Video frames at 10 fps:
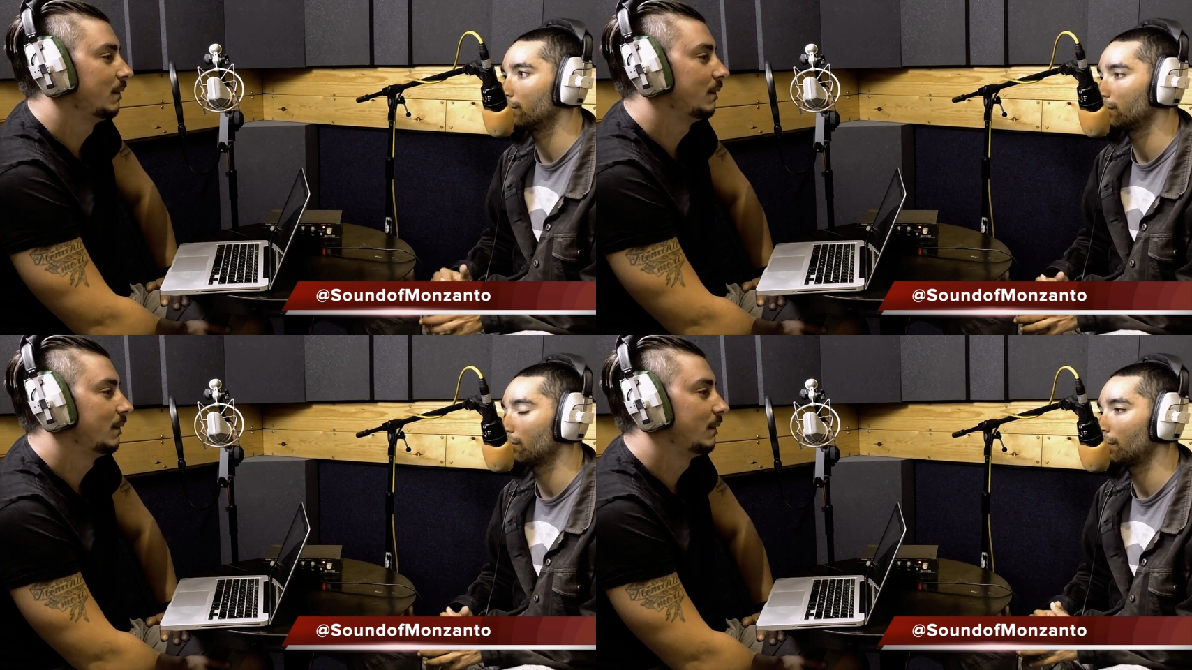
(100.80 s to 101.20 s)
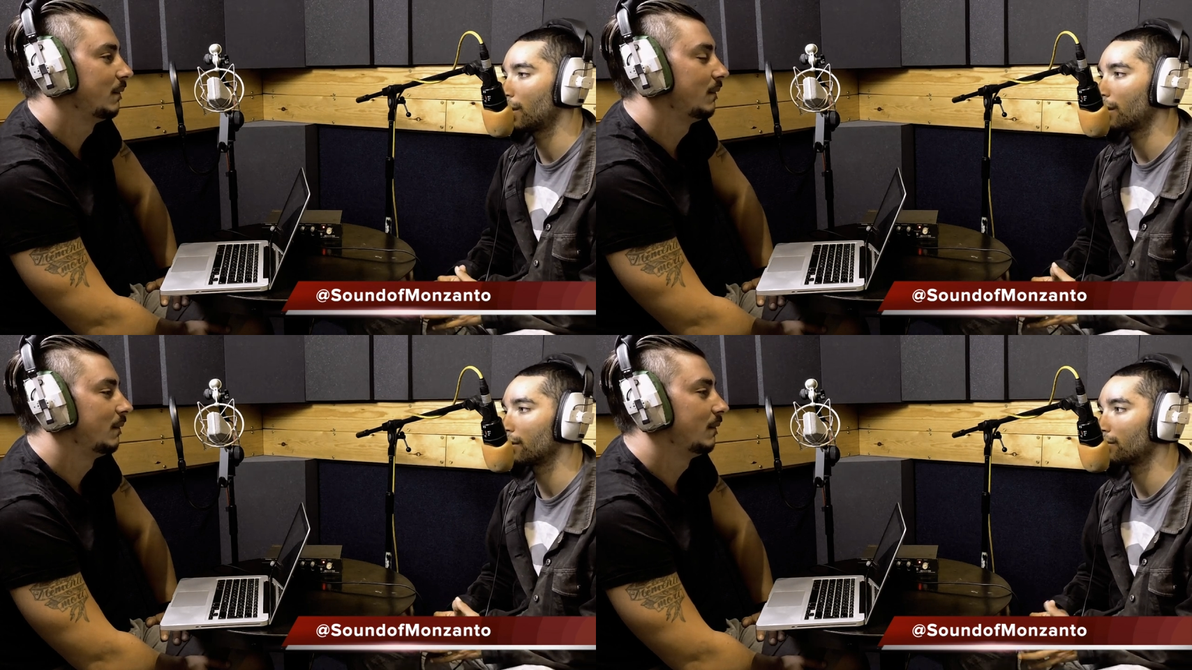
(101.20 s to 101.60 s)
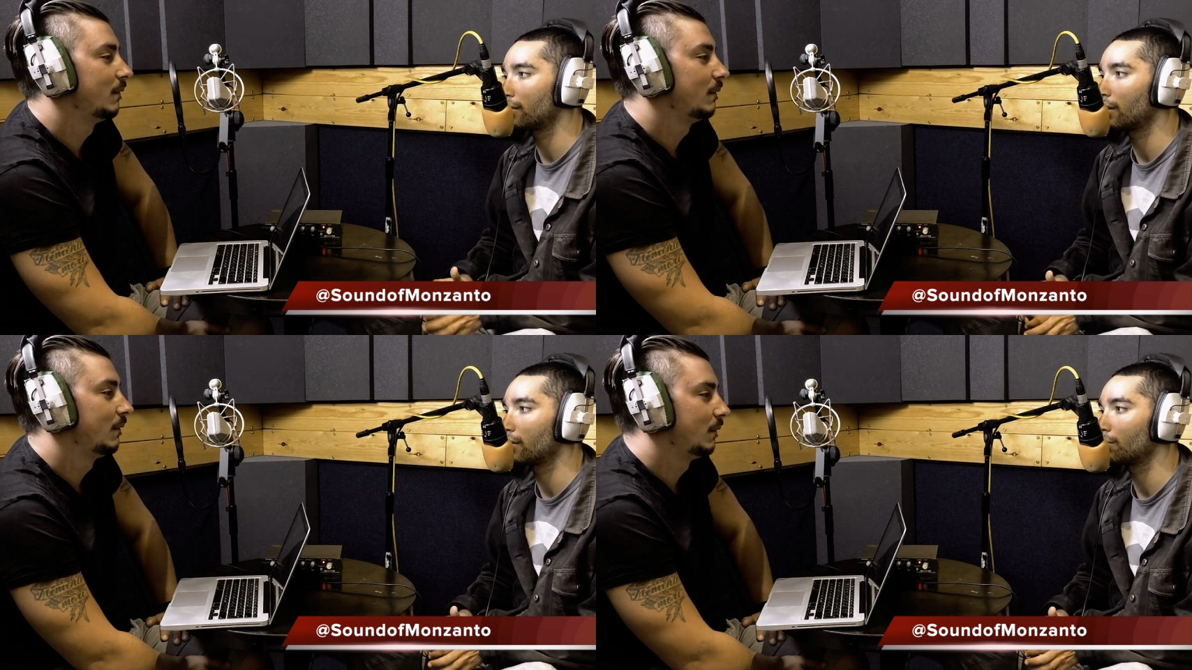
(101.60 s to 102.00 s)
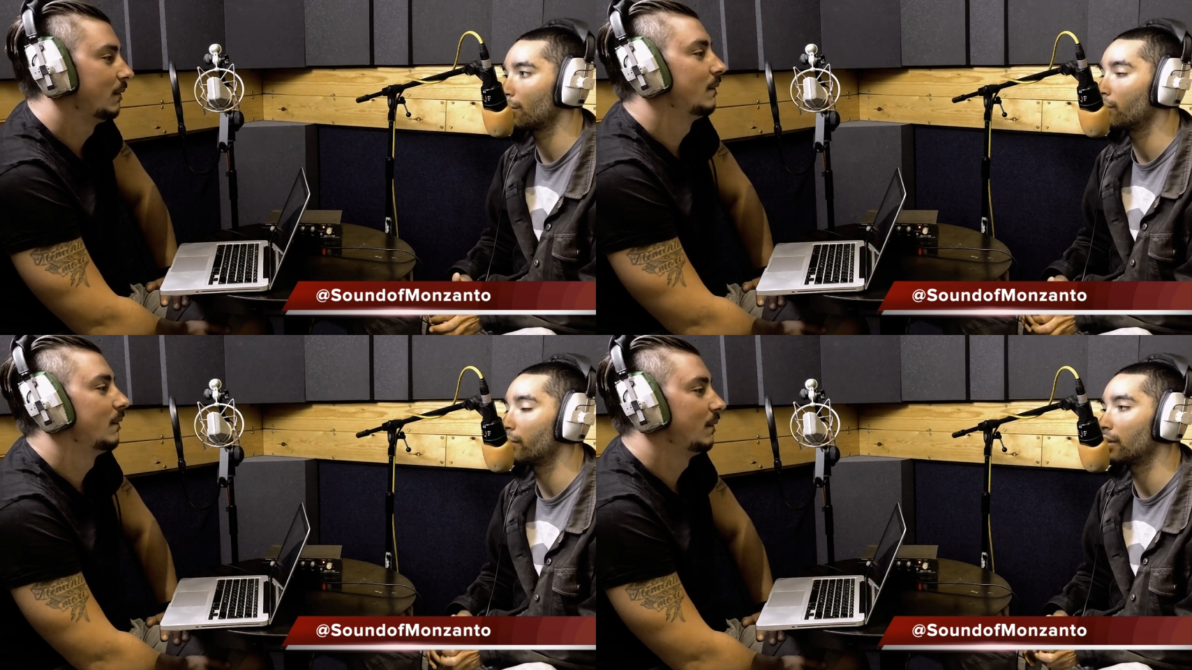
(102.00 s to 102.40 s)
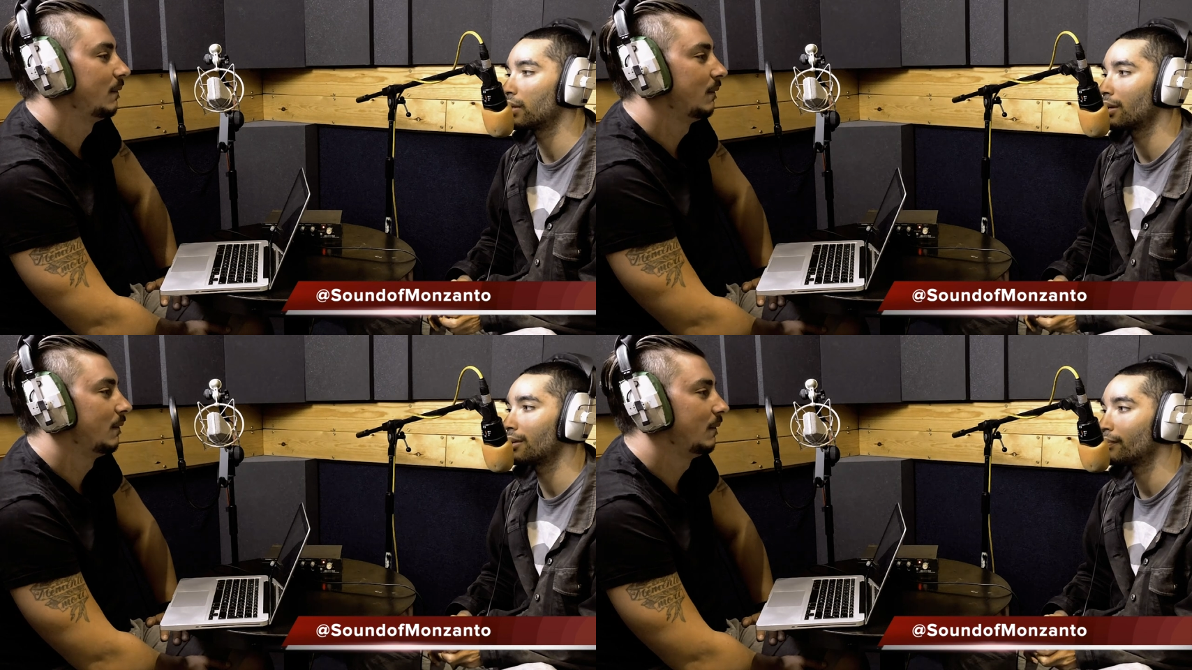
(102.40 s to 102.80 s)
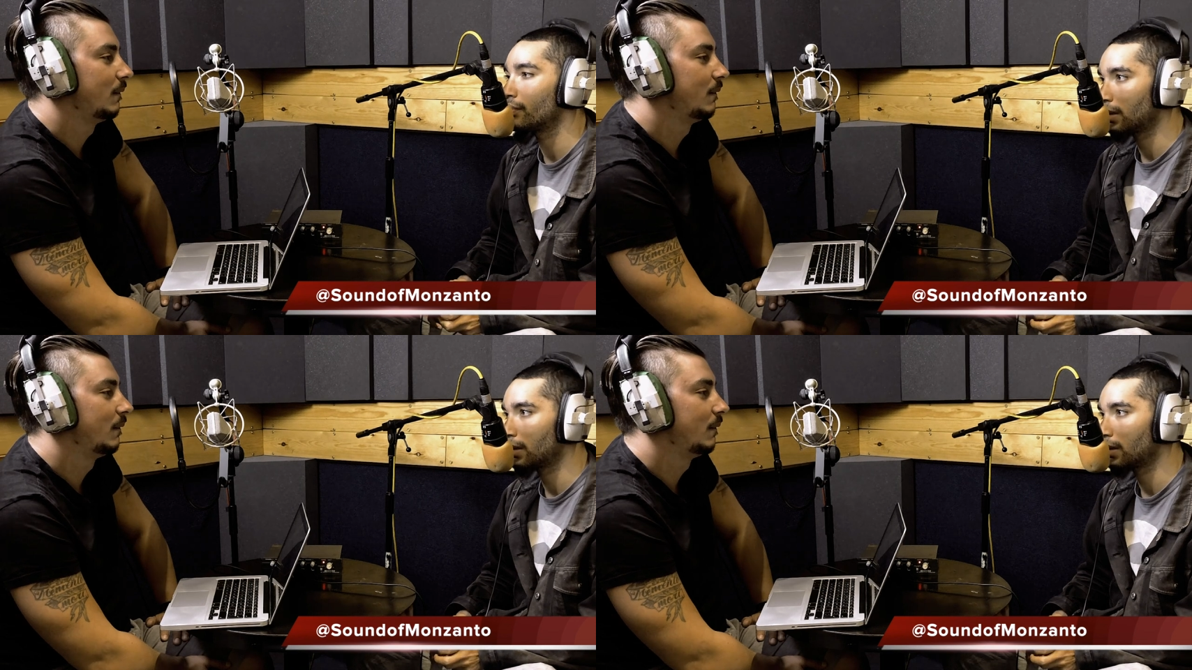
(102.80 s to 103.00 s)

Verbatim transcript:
Speaker 1: also playing synths, but with an